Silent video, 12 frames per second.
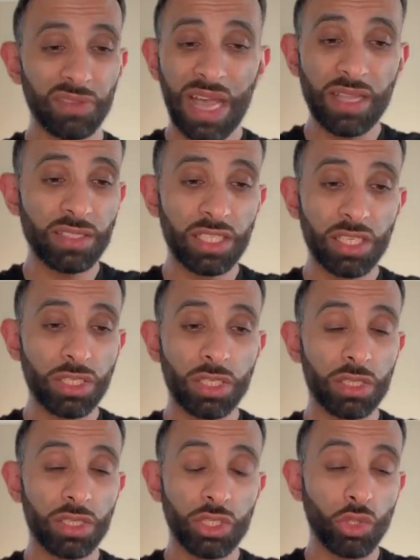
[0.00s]
That was
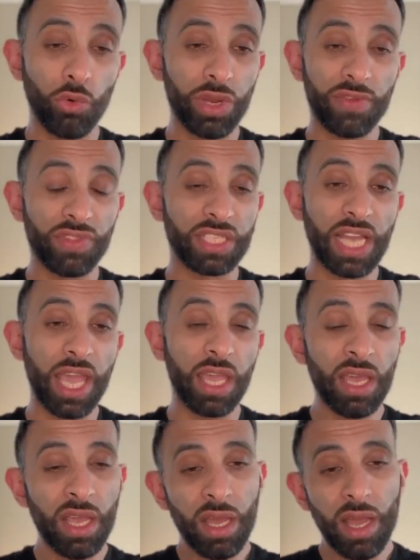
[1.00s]
just the story of the day.